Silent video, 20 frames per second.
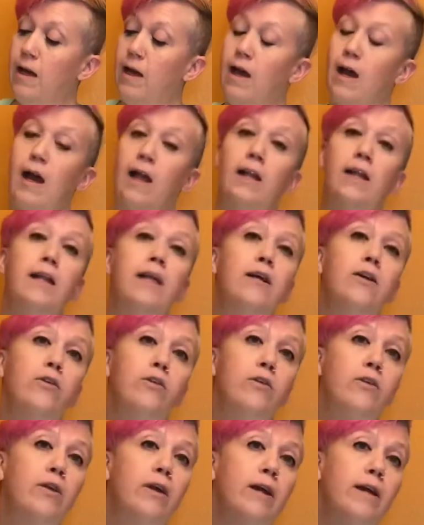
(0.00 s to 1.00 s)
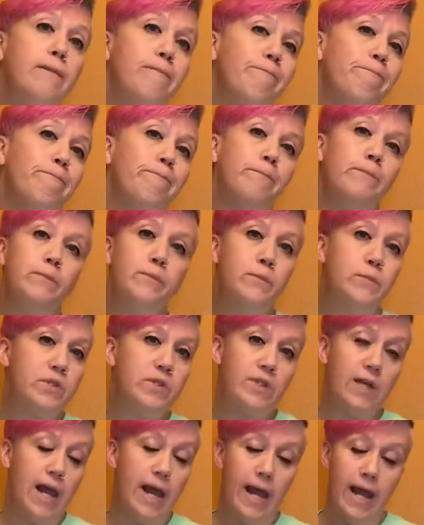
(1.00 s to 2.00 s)
a little
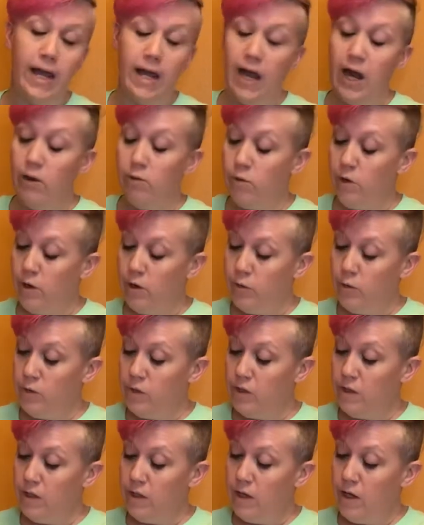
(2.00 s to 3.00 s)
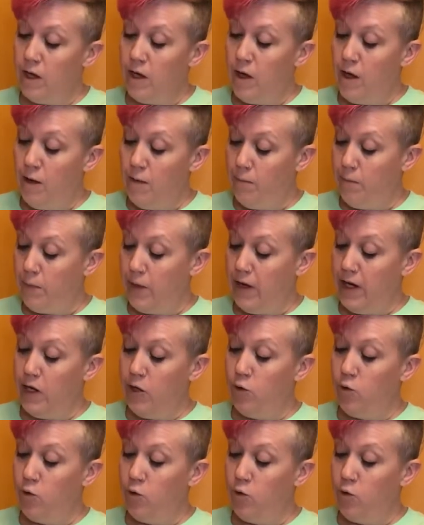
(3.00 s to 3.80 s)
saying I wrote. But in